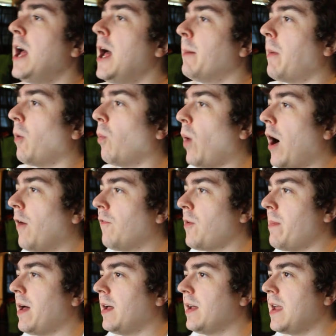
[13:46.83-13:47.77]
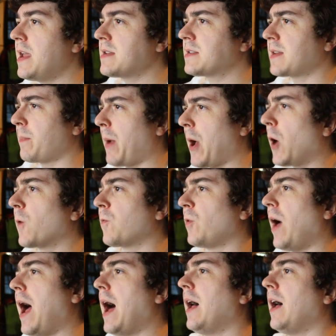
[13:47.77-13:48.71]
But while Vermeil is a powerful
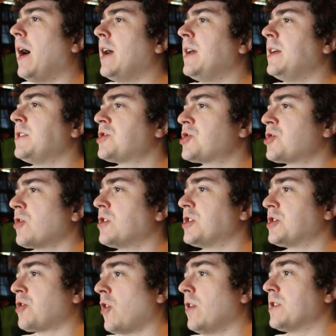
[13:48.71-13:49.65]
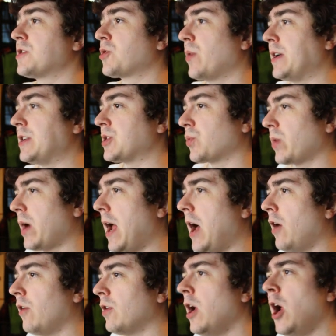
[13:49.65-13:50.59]
ally sure to turn his grades
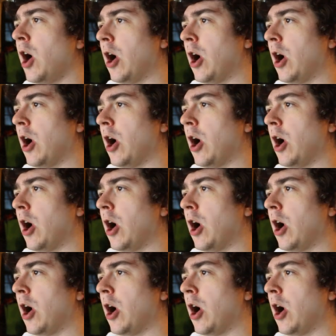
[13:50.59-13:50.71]
around,